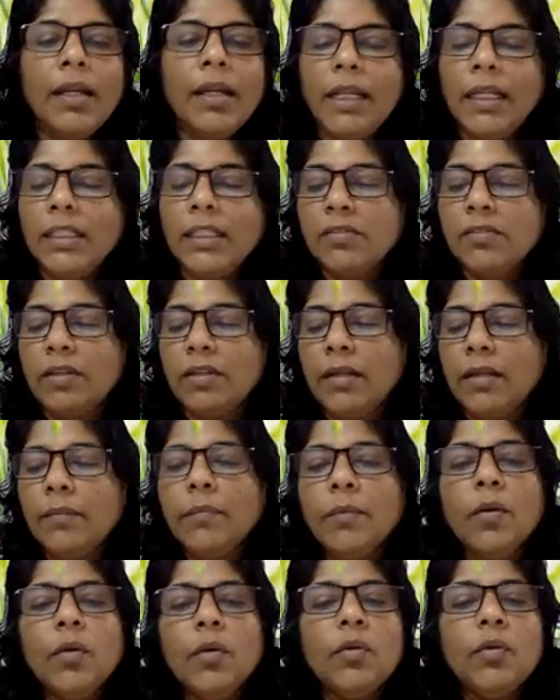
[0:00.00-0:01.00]
Next one,
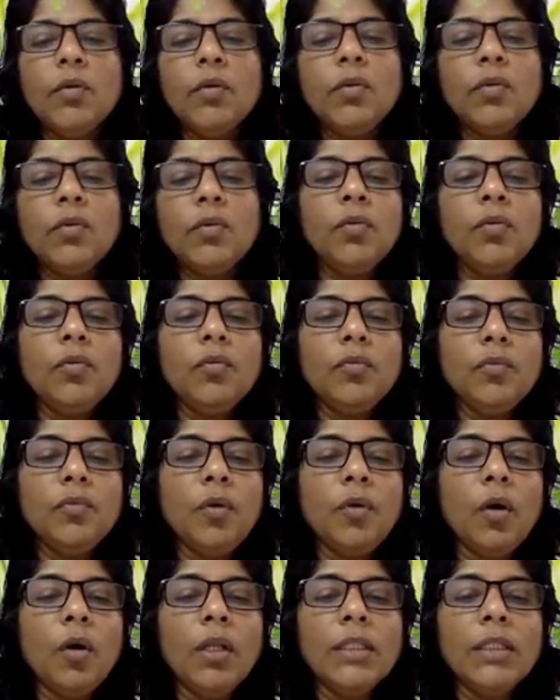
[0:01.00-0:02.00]
true
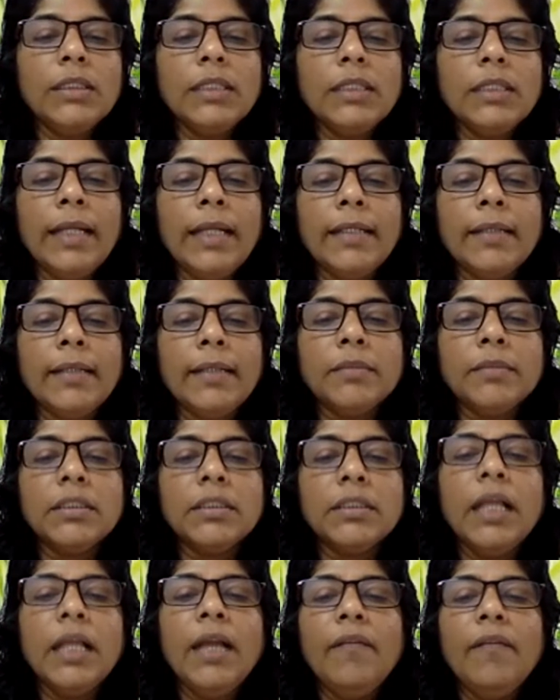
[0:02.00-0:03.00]
false items.
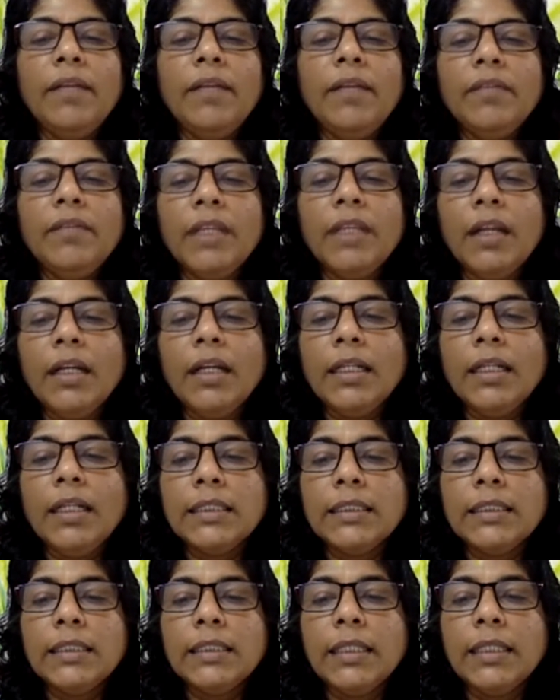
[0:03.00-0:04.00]
When we are
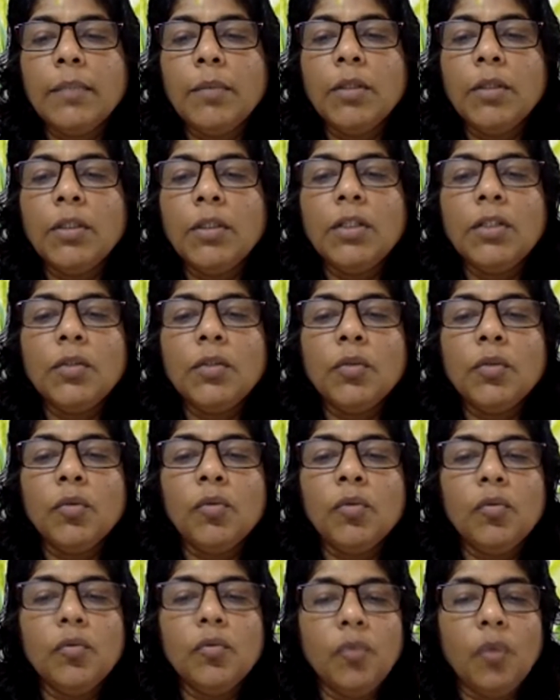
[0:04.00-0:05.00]
discussing about the
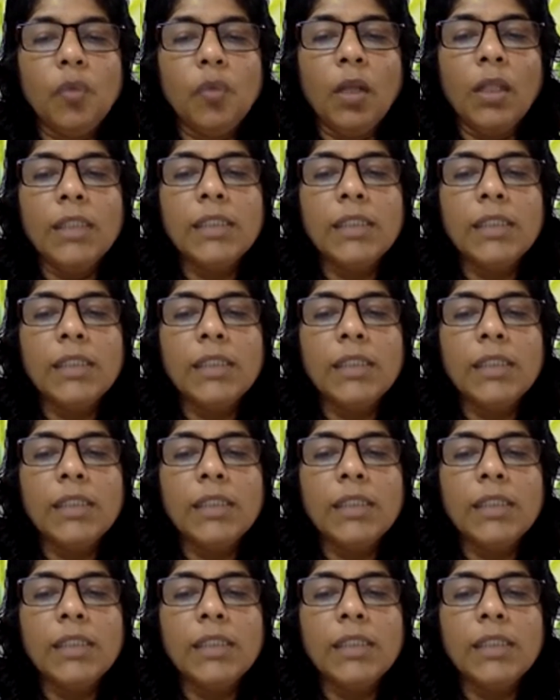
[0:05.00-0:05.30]
true false